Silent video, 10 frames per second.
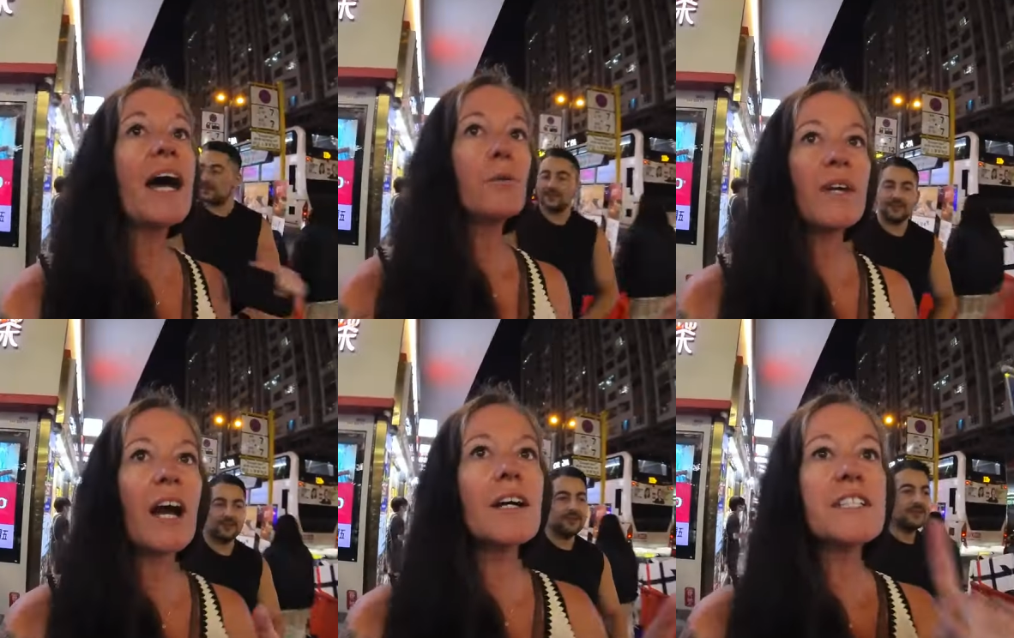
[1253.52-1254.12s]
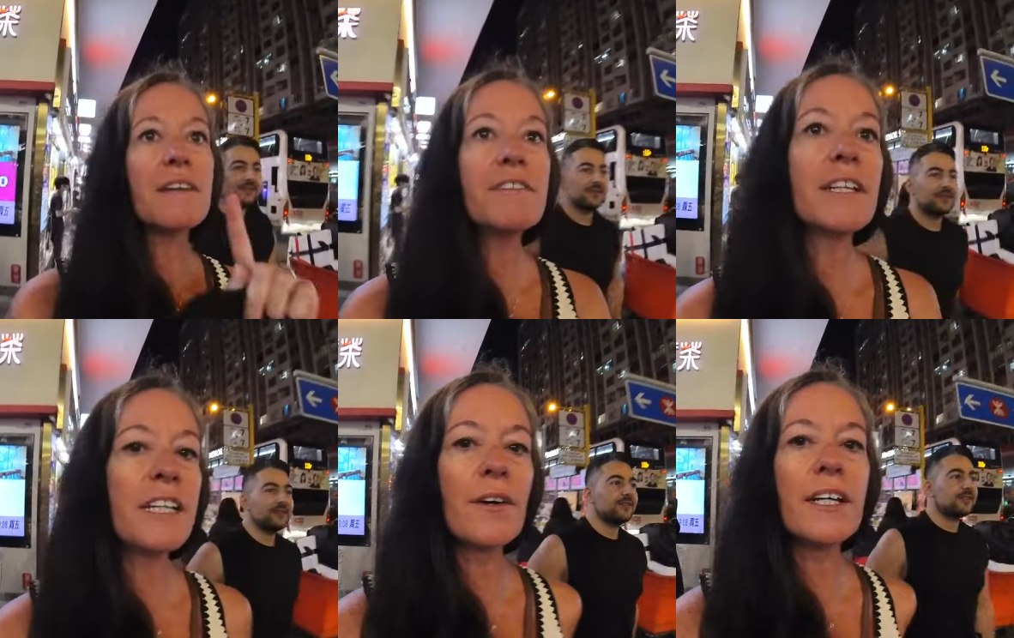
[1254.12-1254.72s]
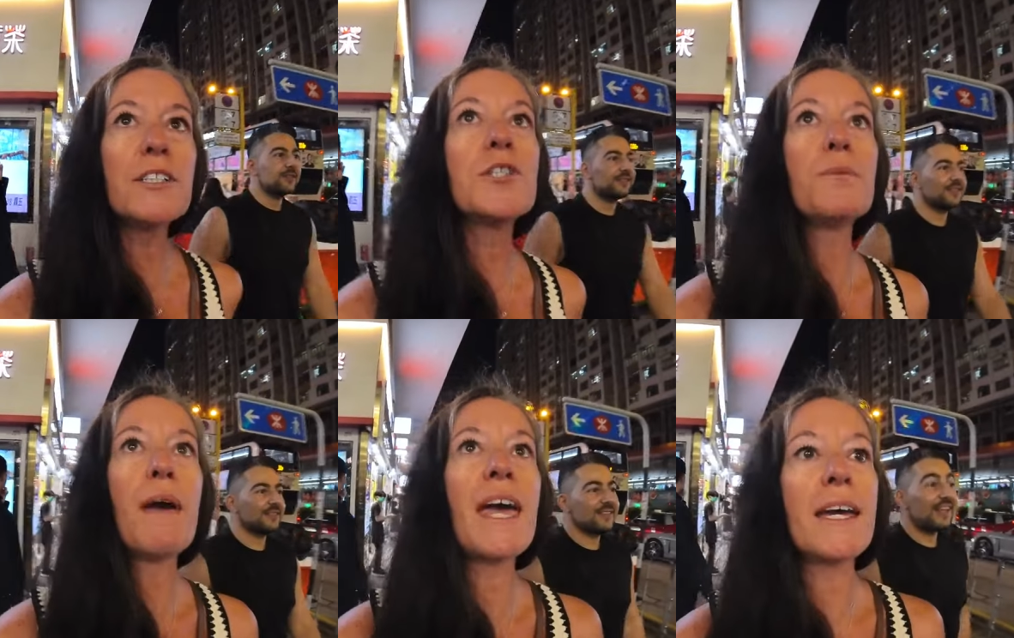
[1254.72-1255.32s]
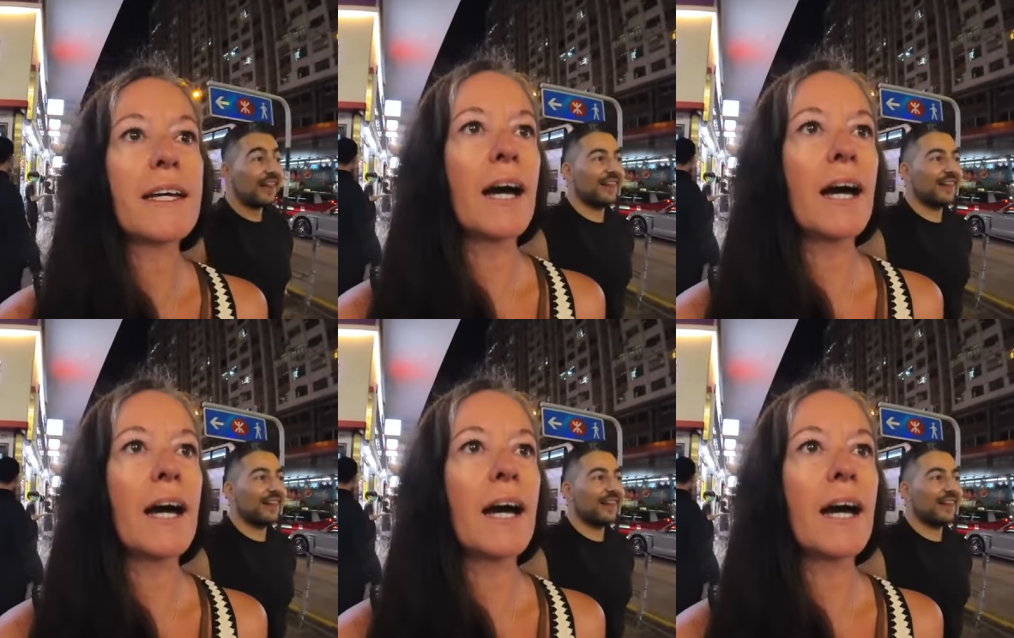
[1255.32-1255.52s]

Speaker 1: but we are definitely going to make